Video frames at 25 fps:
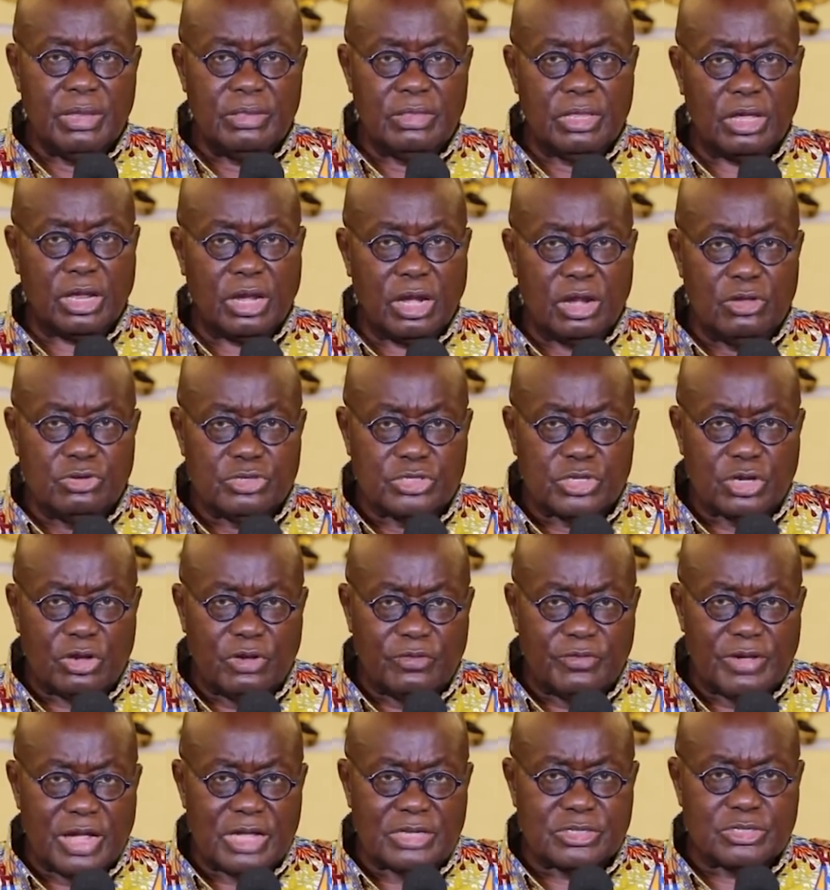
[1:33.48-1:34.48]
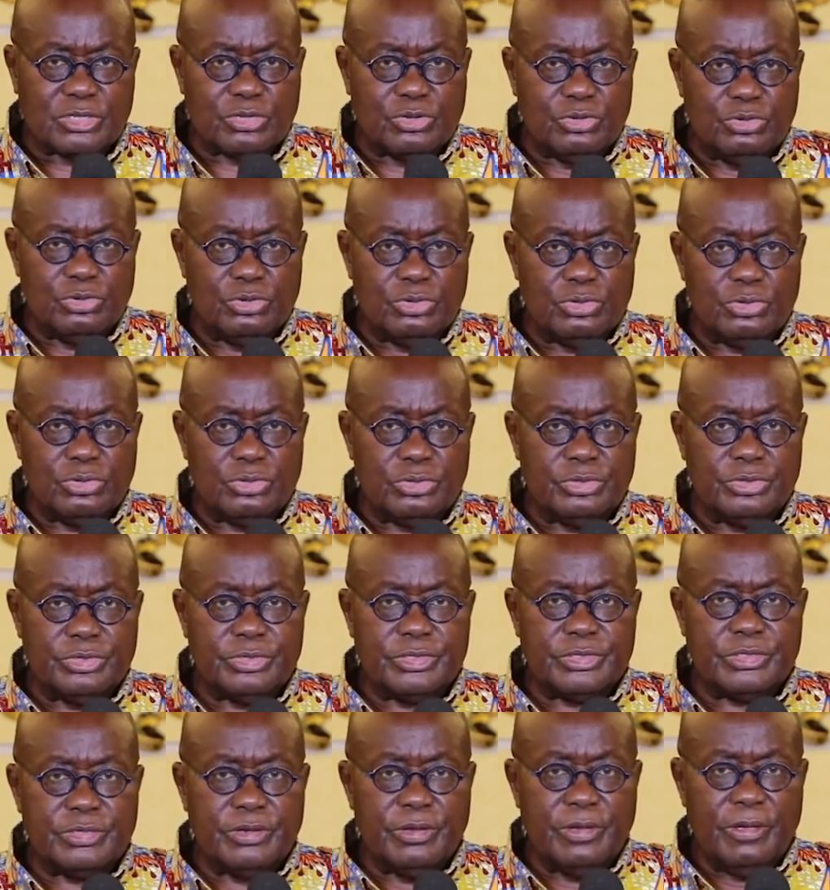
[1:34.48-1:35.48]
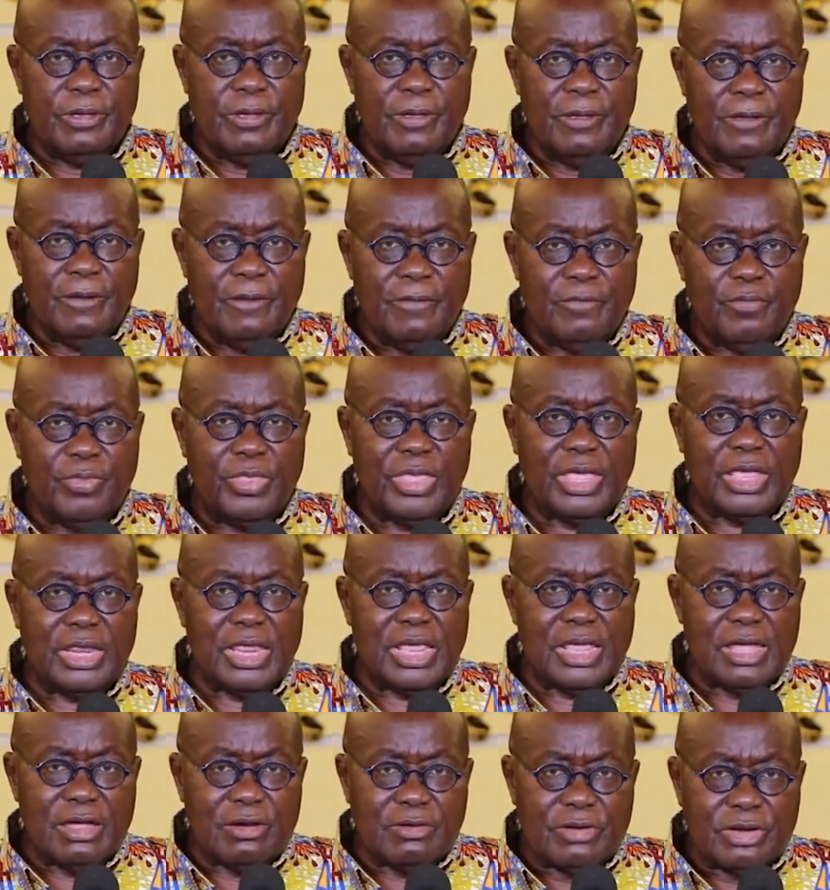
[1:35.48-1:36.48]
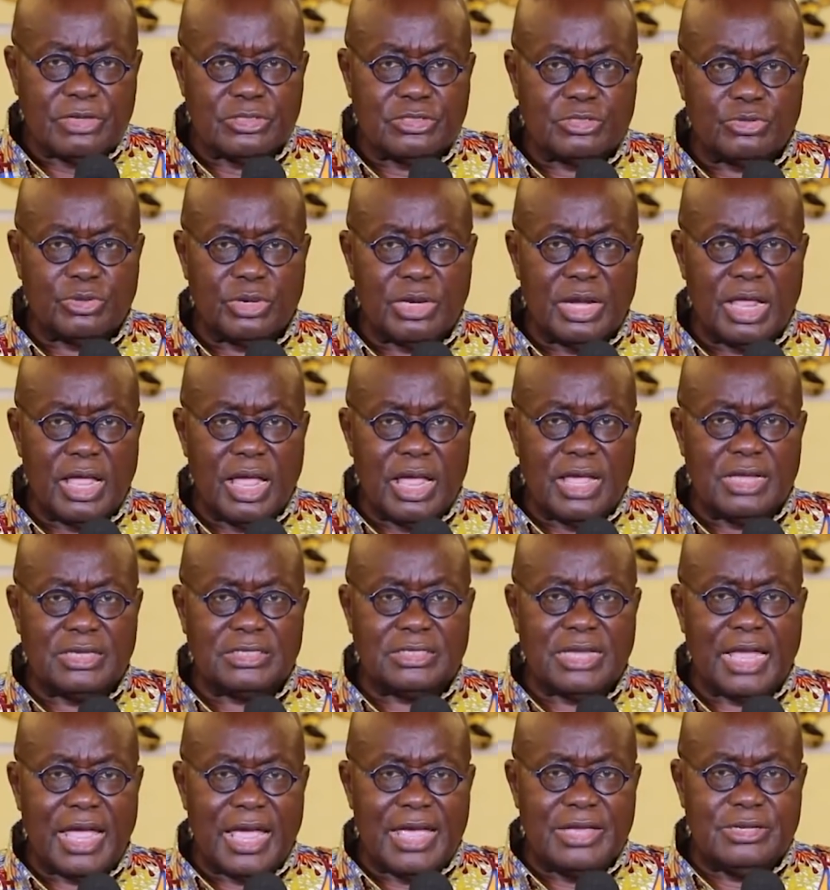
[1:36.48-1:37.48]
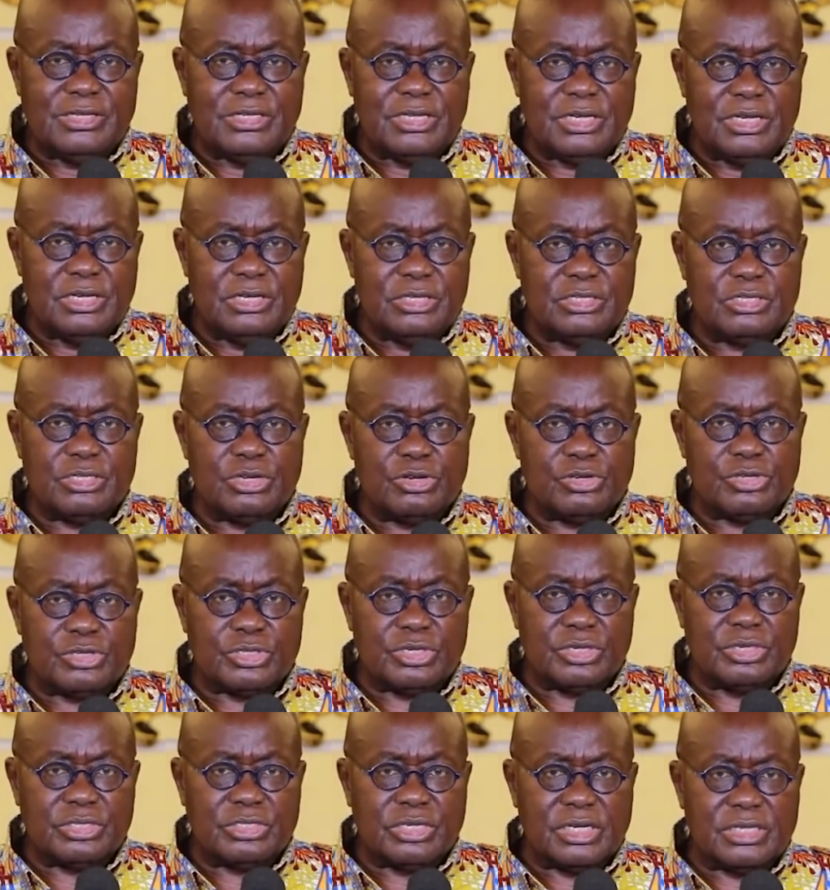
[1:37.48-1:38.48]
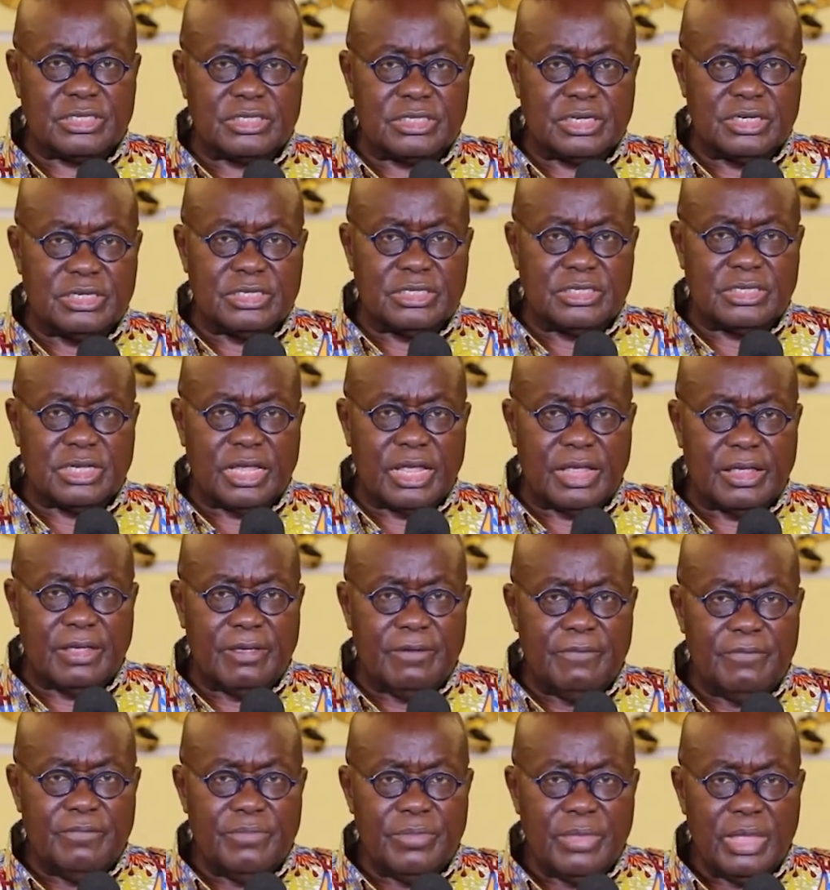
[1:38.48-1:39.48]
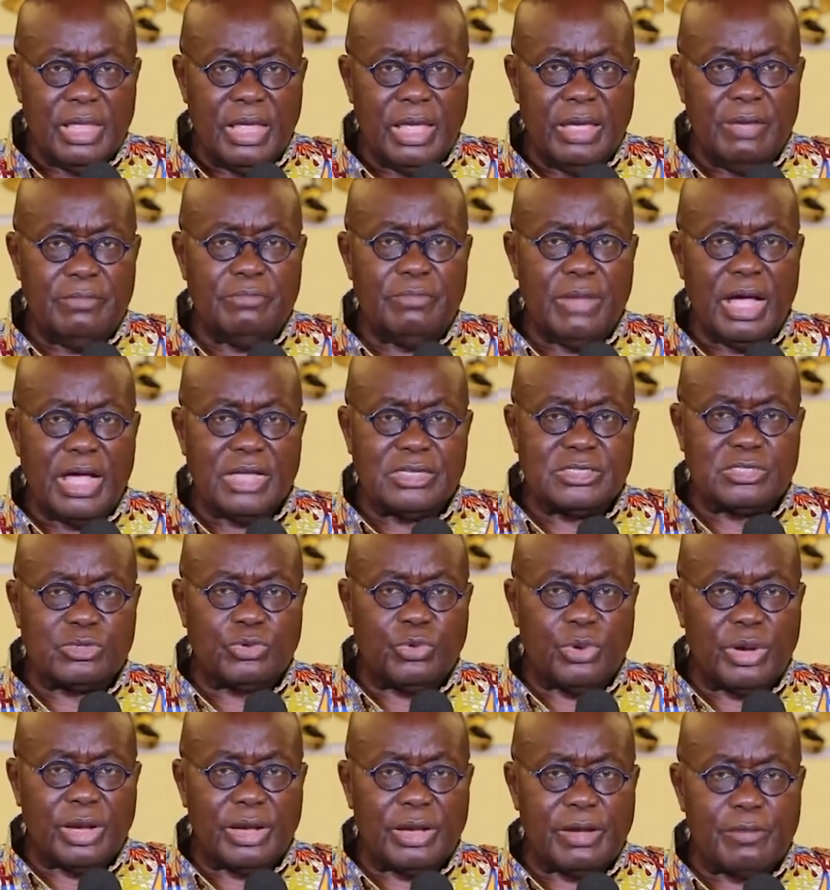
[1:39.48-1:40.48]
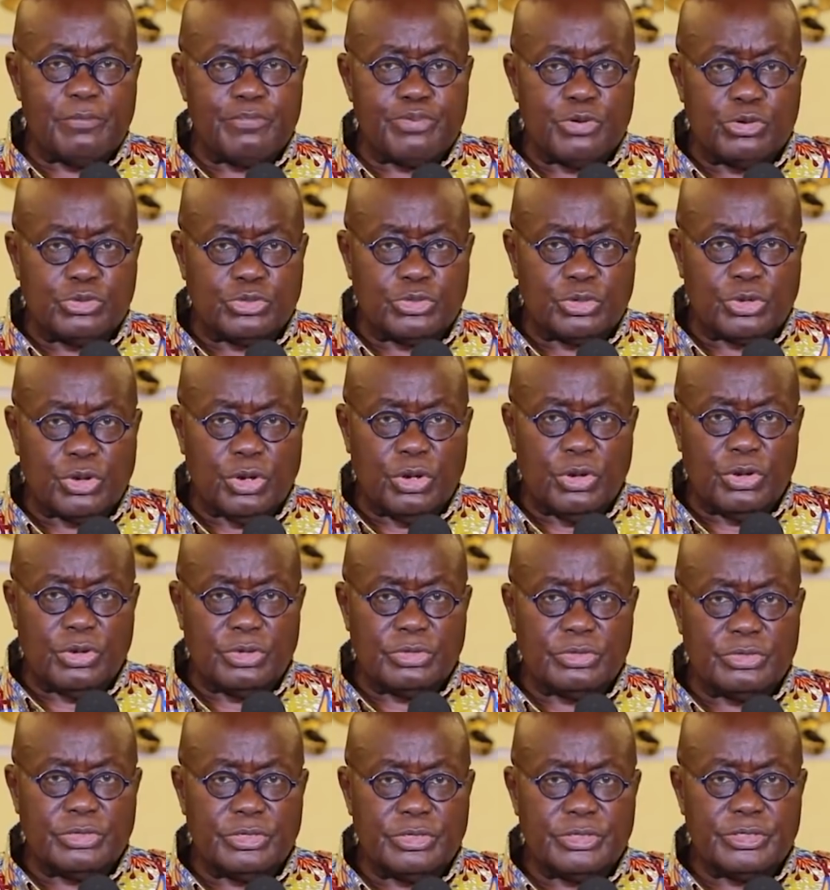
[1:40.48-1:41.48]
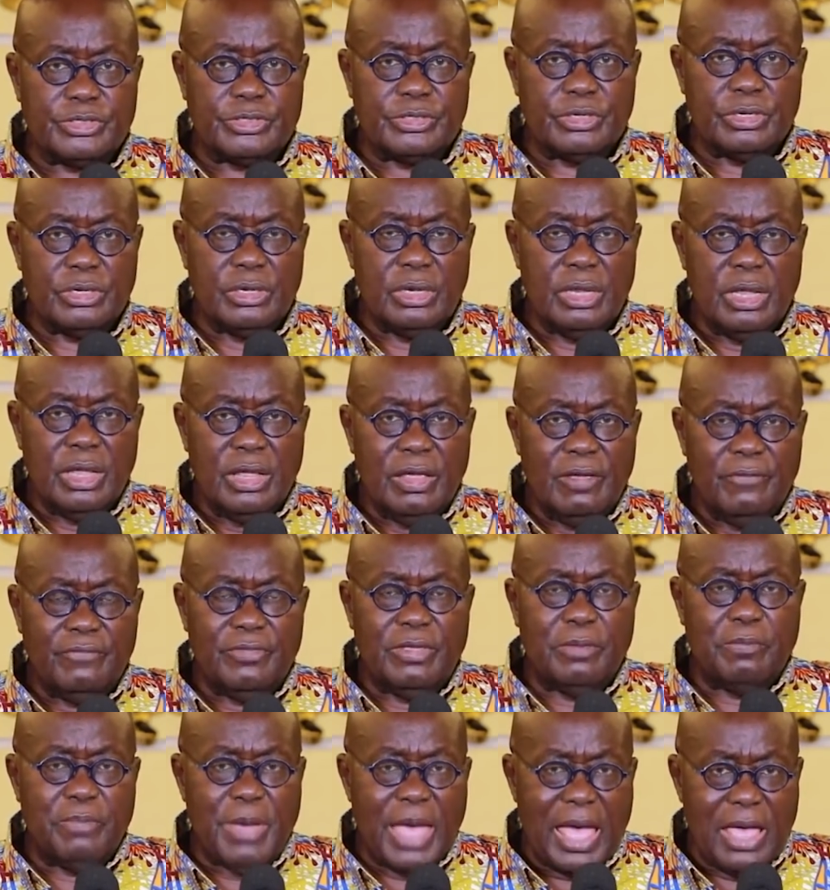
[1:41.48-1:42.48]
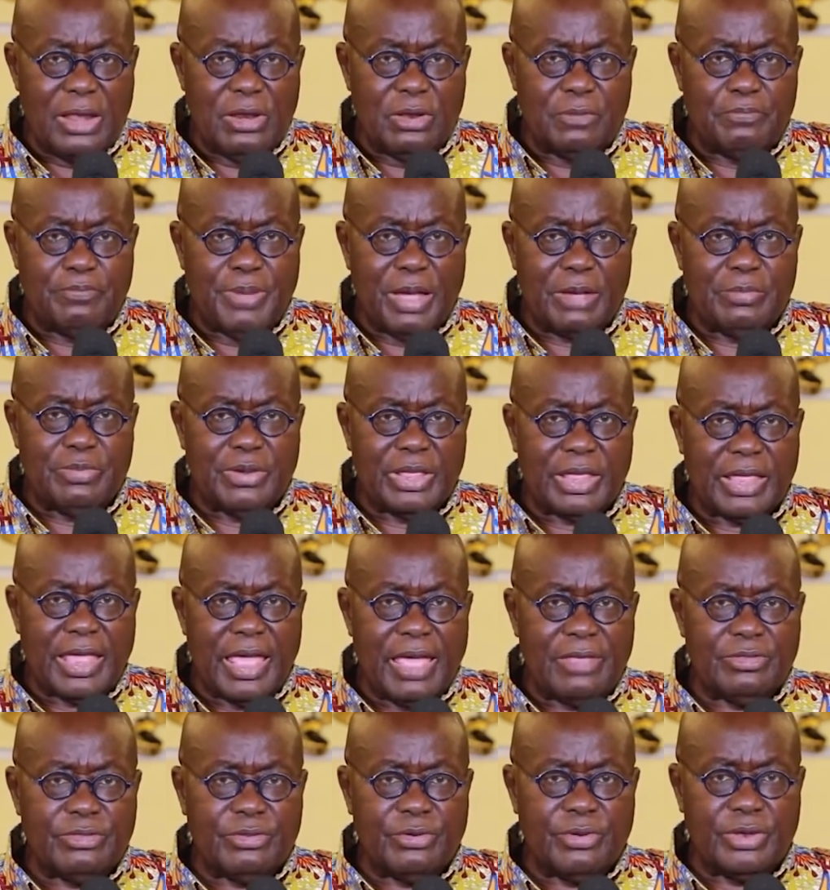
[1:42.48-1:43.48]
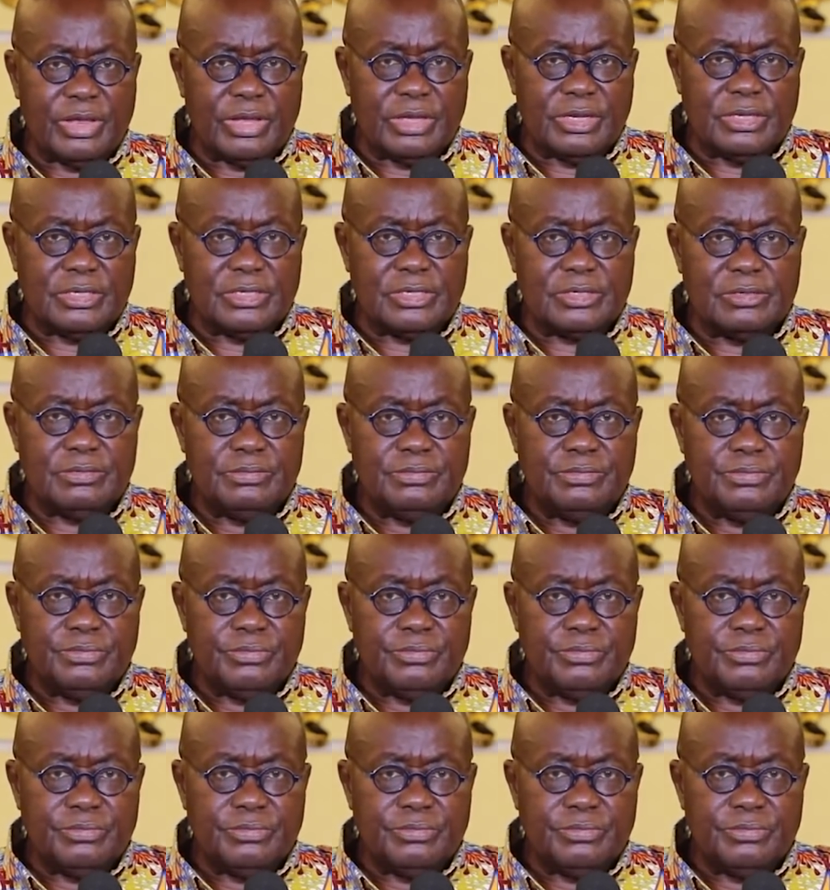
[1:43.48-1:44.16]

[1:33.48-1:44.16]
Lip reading: the closure of our schools, the adherence to enhanced hygiene, social distancing, and mask-wearing protocols, the ban on public gatherings,